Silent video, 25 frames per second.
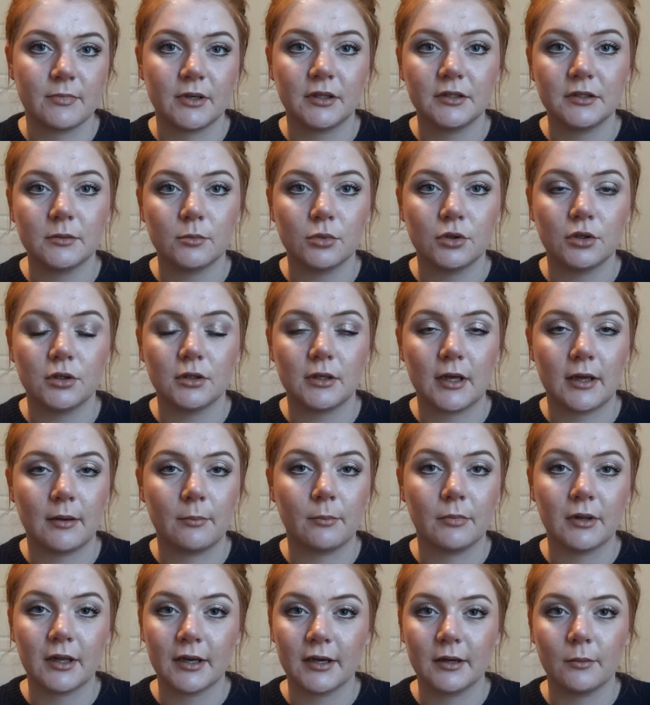buildable
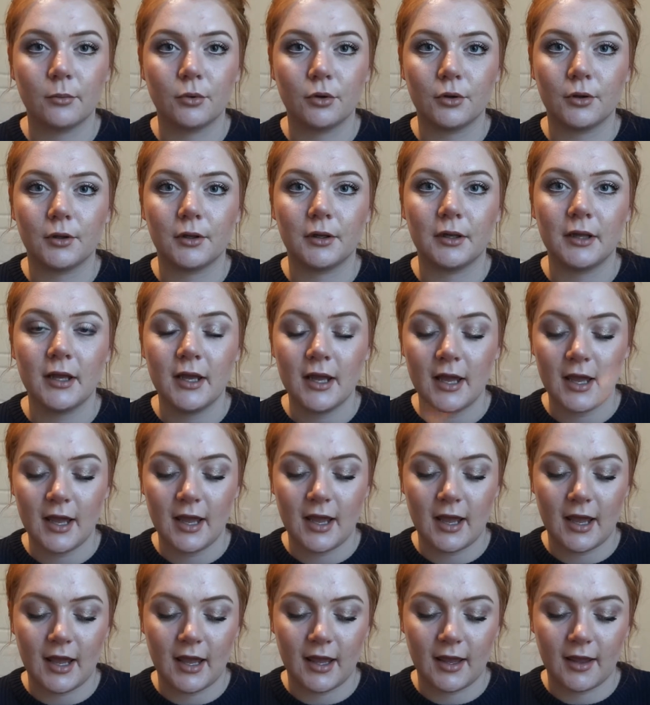and blendable,
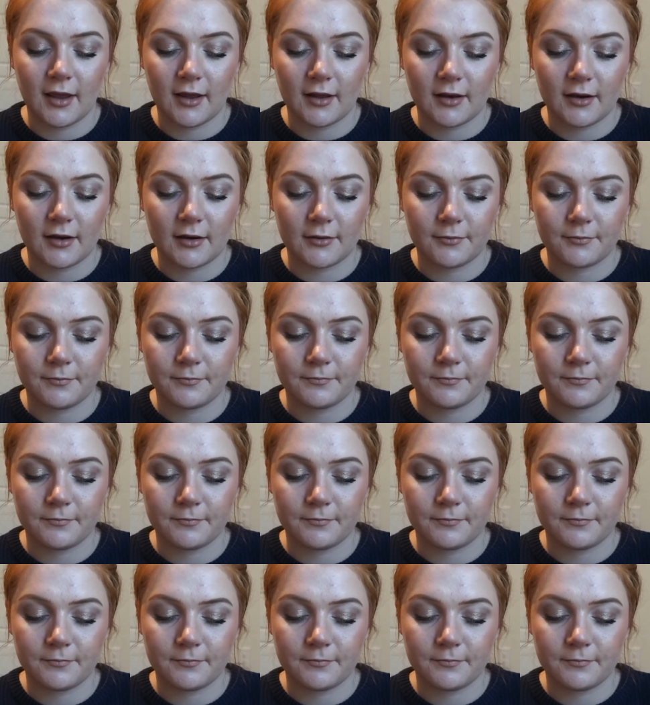and